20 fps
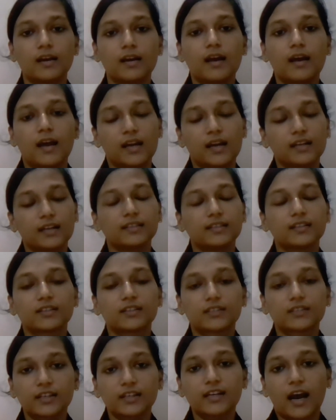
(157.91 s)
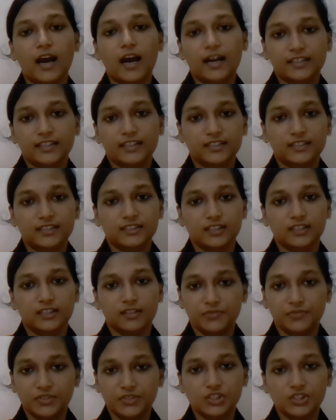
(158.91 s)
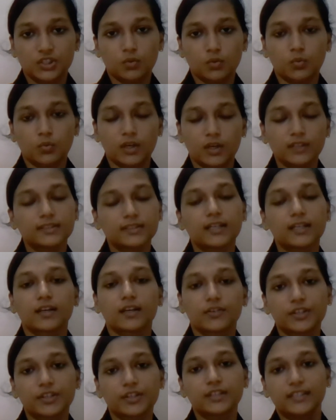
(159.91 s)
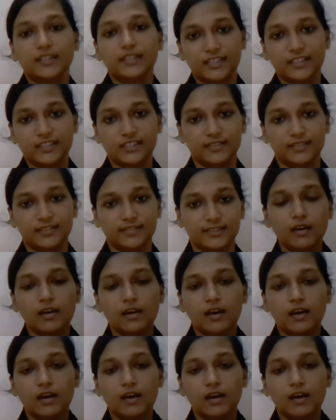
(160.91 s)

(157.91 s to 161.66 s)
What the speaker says: Another Greek architectural feature was Greek theatres.